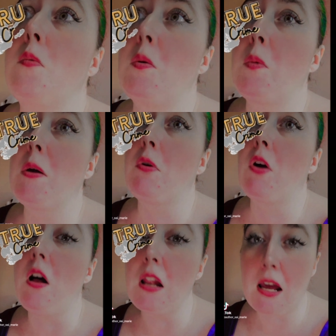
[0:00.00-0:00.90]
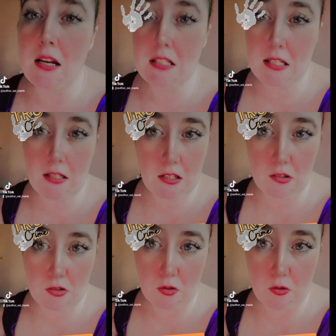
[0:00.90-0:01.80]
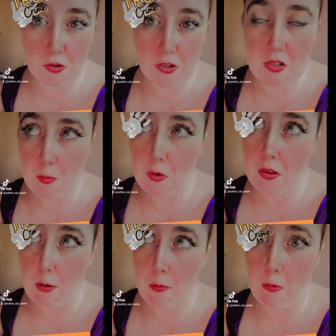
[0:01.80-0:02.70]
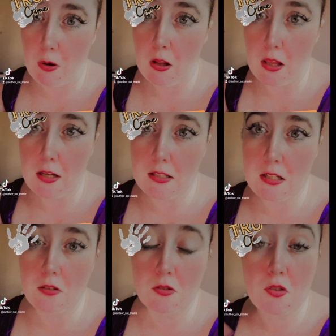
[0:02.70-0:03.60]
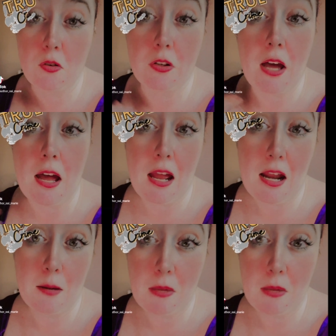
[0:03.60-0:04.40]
When we were all 18 years old, the summer that we were all 18 years old, I had a